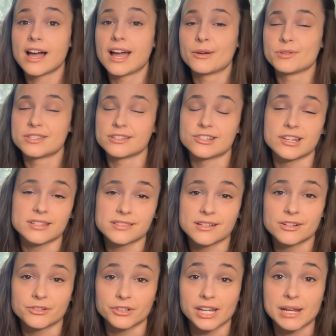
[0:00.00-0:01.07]
I would suggest the
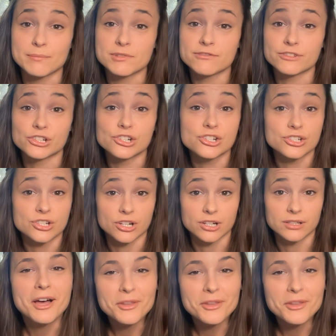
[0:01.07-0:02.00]
Hunger Games for sure.